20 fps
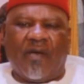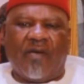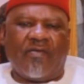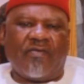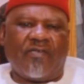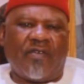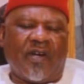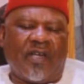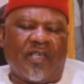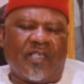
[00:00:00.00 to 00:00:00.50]

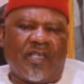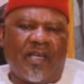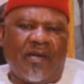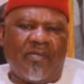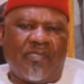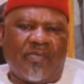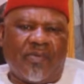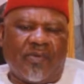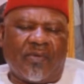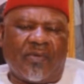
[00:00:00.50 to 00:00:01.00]
For
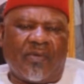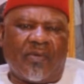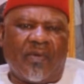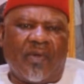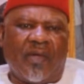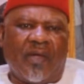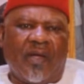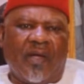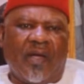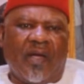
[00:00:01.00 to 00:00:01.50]
example,
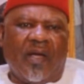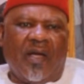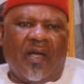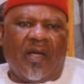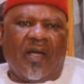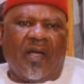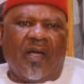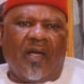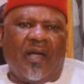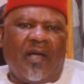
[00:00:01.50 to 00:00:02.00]

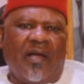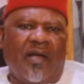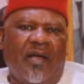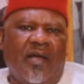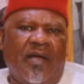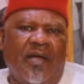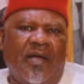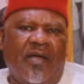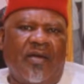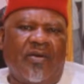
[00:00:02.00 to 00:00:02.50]

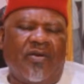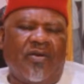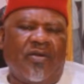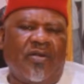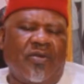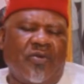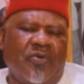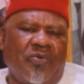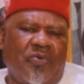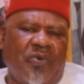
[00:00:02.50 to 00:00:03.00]
you know
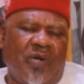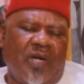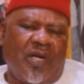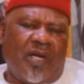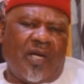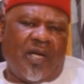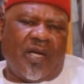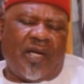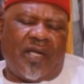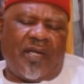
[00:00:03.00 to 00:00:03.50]

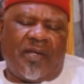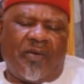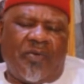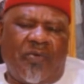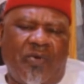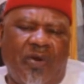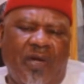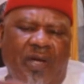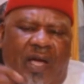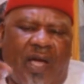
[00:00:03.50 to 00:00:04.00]
the
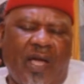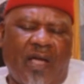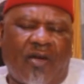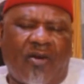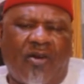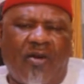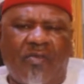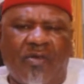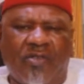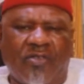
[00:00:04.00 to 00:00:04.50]
way I
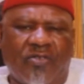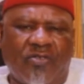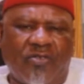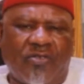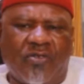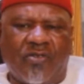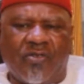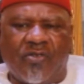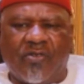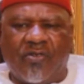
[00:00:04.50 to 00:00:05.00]
come
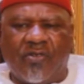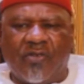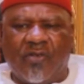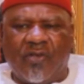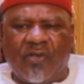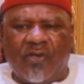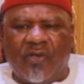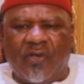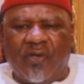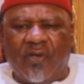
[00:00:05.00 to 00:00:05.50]
into
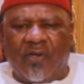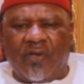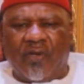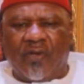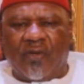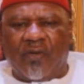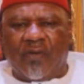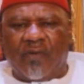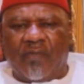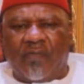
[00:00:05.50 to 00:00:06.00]

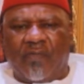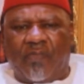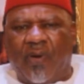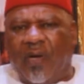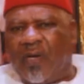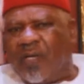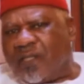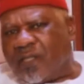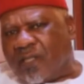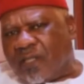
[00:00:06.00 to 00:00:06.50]

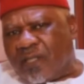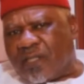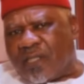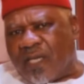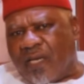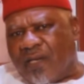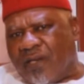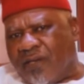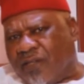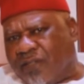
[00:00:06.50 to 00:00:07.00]
politics
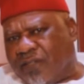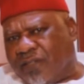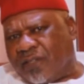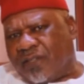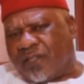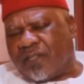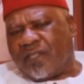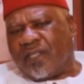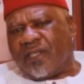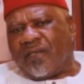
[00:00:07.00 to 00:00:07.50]
and all
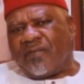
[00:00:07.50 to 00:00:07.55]
these